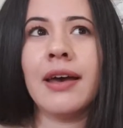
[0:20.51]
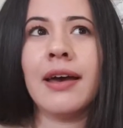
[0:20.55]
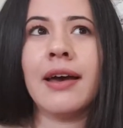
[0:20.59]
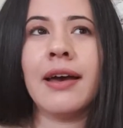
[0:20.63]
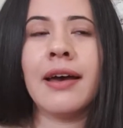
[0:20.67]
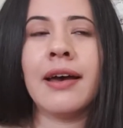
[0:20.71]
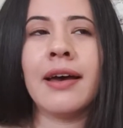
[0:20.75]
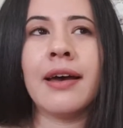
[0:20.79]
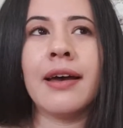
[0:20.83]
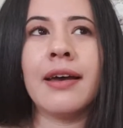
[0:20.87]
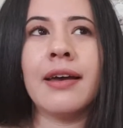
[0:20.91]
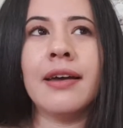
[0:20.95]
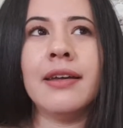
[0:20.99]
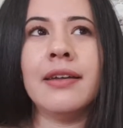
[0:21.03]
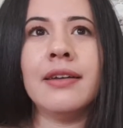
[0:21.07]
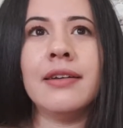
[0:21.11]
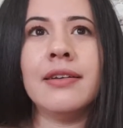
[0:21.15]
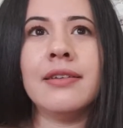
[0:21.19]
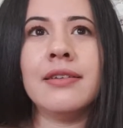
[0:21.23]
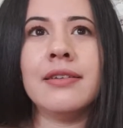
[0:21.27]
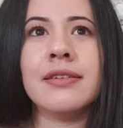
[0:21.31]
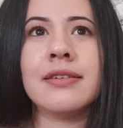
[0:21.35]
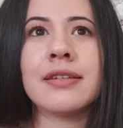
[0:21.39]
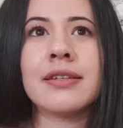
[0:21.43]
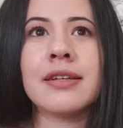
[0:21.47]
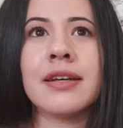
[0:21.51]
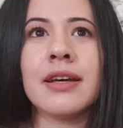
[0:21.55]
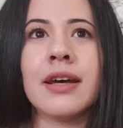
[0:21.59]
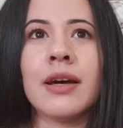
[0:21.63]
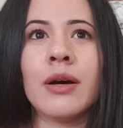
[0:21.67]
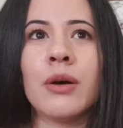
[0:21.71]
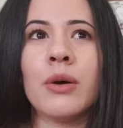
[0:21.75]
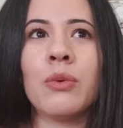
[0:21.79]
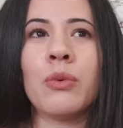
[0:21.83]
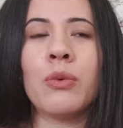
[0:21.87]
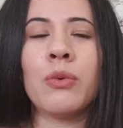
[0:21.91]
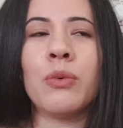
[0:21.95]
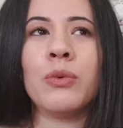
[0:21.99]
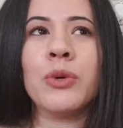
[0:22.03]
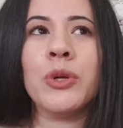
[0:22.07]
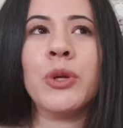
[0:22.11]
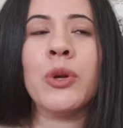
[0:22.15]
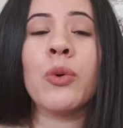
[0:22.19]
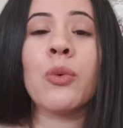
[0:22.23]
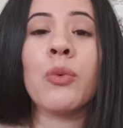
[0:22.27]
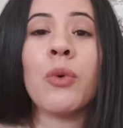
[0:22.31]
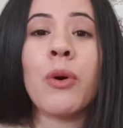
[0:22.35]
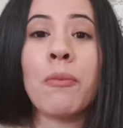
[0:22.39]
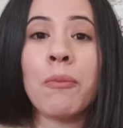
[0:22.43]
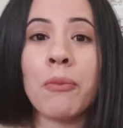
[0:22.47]
And
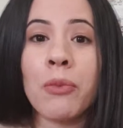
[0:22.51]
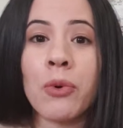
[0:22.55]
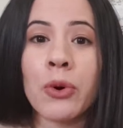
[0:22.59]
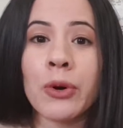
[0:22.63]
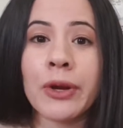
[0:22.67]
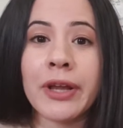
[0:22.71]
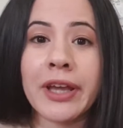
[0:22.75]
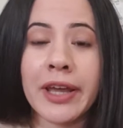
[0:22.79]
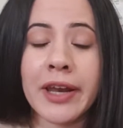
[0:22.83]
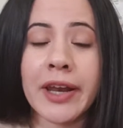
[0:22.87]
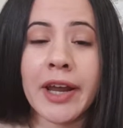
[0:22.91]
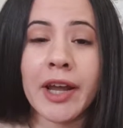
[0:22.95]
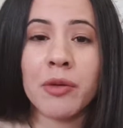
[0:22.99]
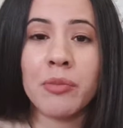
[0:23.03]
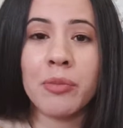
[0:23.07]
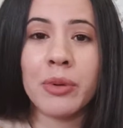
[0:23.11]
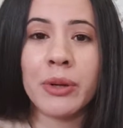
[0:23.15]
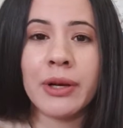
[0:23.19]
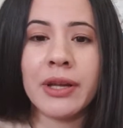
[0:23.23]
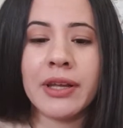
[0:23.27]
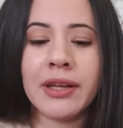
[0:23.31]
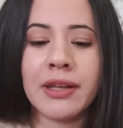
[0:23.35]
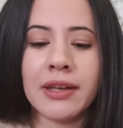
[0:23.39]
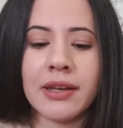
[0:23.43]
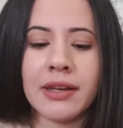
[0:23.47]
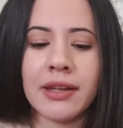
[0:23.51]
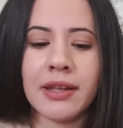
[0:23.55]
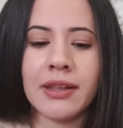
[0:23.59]
what more can I put in?